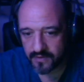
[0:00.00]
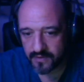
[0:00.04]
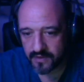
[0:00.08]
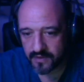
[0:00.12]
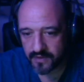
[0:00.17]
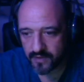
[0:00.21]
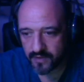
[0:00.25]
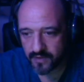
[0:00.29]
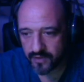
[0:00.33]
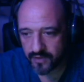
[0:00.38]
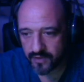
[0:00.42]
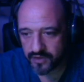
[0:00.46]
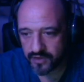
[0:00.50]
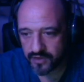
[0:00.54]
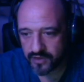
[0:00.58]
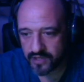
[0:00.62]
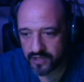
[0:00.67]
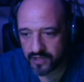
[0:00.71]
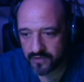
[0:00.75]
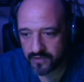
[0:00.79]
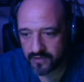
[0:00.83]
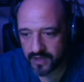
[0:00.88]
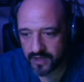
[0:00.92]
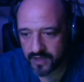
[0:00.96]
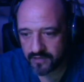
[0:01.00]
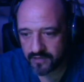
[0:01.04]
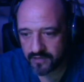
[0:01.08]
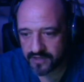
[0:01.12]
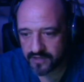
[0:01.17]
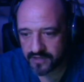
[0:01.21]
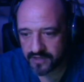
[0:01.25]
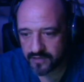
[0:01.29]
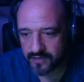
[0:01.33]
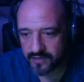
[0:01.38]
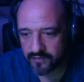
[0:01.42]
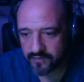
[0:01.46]
When you kill
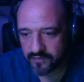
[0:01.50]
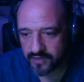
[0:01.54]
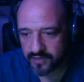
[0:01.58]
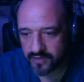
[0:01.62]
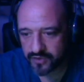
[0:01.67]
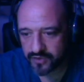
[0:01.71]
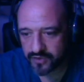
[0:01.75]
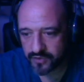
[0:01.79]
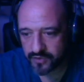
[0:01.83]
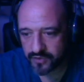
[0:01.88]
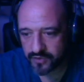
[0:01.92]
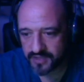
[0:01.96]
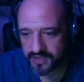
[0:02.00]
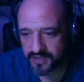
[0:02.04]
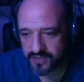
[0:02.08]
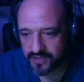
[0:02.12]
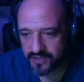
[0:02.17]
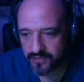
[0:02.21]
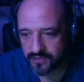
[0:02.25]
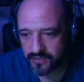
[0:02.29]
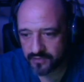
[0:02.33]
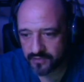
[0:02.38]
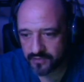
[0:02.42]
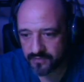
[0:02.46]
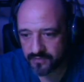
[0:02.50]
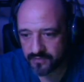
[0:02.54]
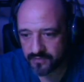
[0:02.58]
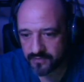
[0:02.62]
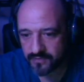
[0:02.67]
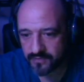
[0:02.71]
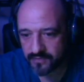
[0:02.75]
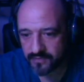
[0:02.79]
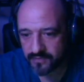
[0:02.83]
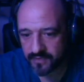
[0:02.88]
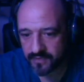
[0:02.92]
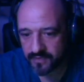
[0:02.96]
enemies, there will be drops as well,
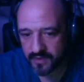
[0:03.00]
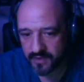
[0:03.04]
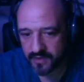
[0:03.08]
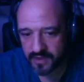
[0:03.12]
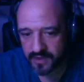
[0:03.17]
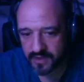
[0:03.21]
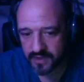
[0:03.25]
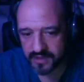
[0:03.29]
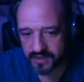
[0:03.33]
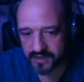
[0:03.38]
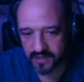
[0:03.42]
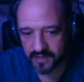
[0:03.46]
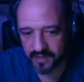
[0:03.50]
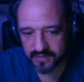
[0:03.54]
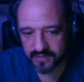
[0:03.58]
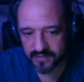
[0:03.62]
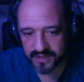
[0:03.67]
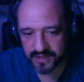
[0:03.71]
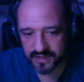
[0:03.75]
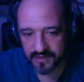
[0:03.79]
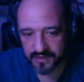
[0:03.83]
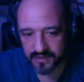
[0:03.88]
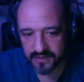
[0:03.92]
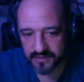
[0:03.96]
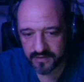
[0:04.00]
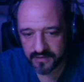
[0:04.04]
as can be seen.